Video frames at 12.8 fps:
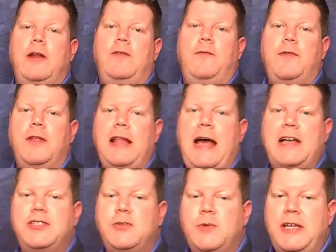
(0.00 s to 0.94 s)
and for the
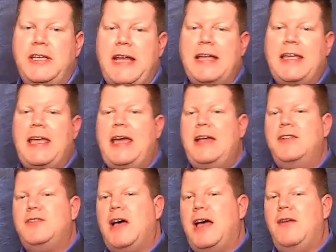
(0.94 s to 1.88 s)
last 3
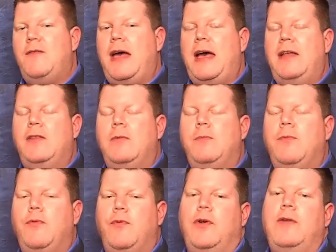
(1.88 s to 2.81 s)
decades, I have had the
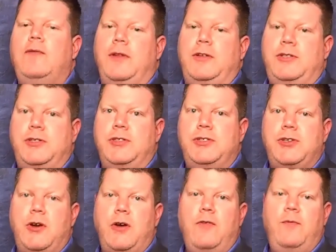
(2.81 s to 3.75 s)
privilege to
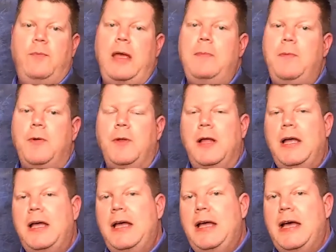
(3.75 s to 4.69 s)
serve people
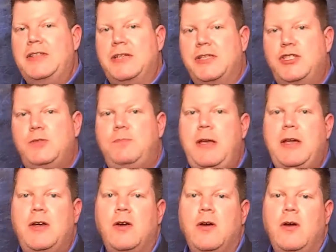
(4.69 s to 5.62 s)
as a
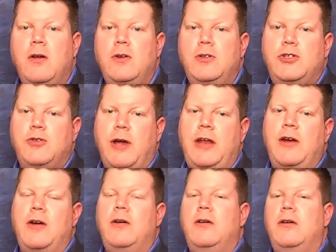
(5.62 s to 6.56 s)
speaker,
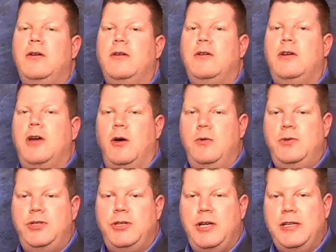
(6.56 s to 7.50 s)
trainer,
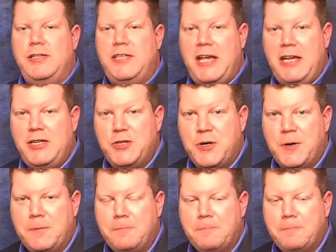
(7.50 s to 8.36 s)
coach, and teacher.